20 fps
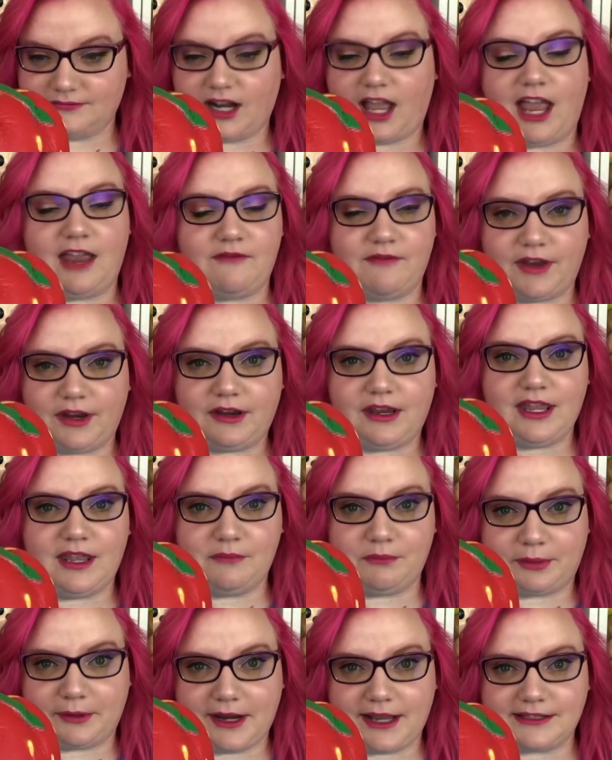I'm very
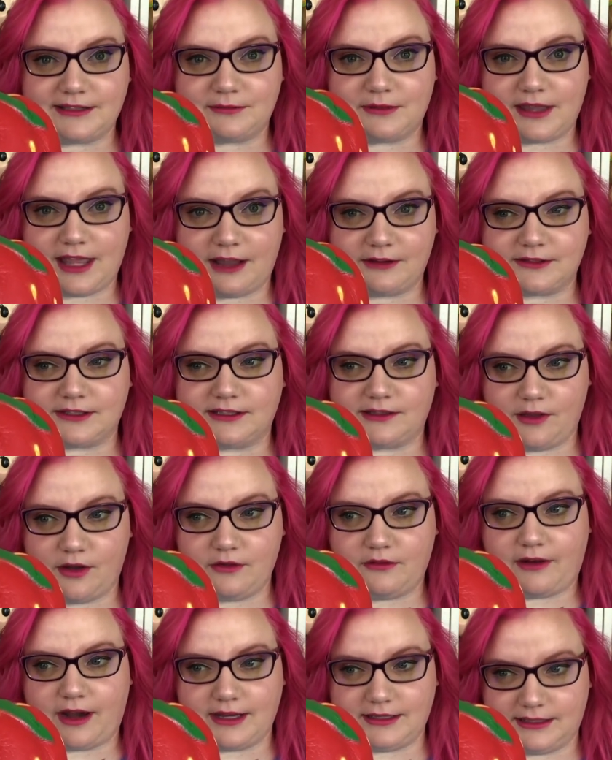impressed with how
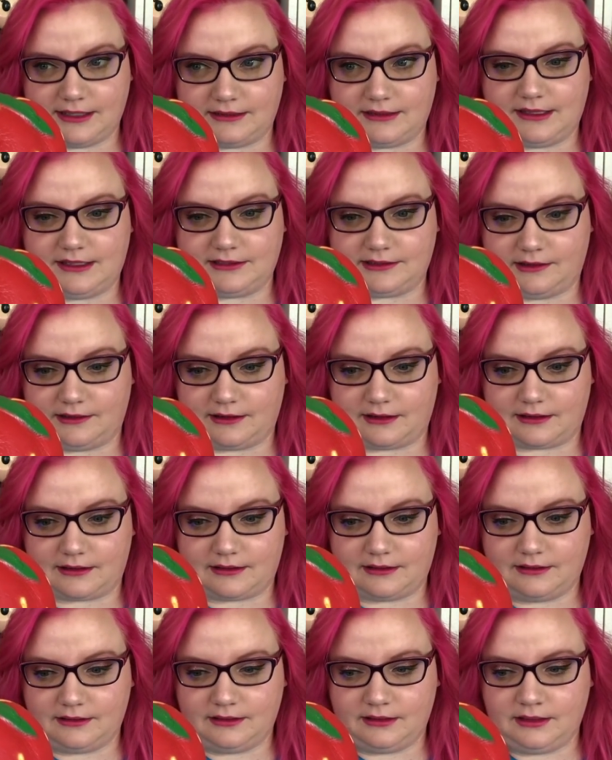slow rising these are.
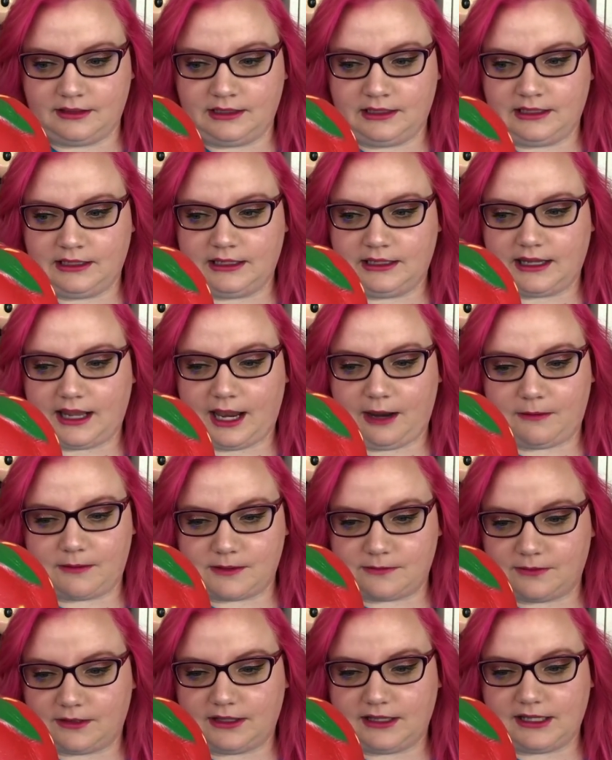I
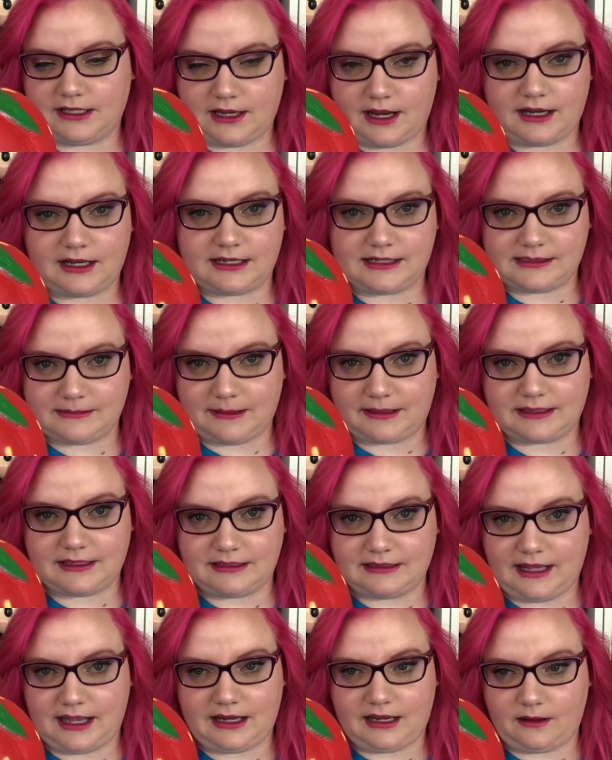was really not
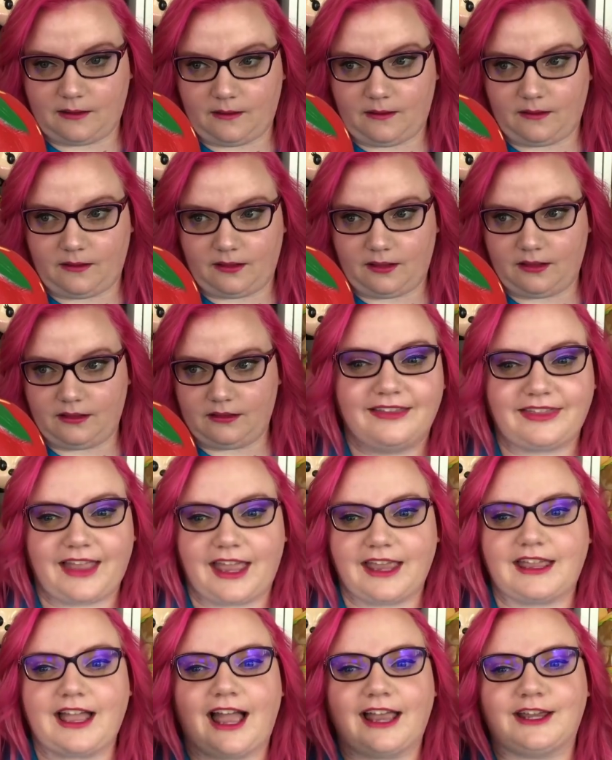expecting that at all.
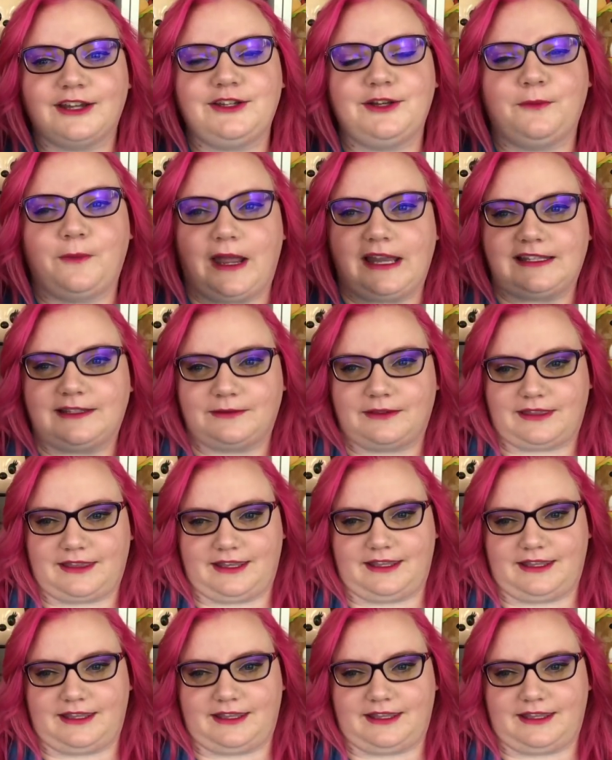Like, I could do weights with